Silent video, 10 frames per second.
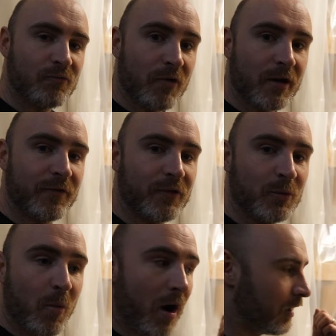run a
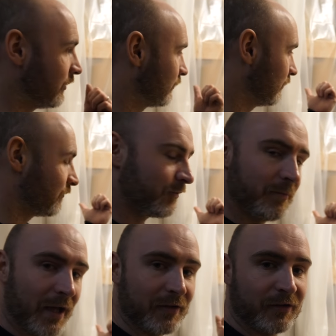few wires and um,
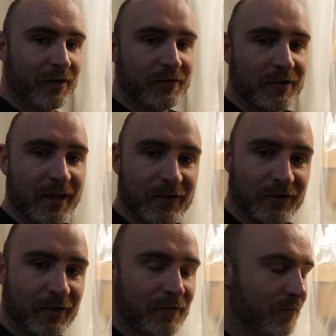from that side to that
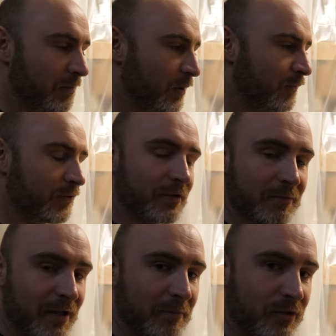side of the boat for
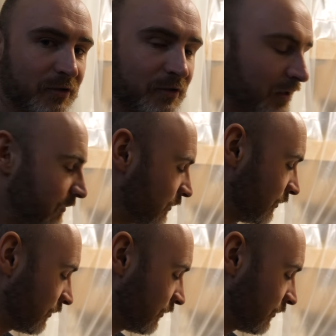some temperature sensors.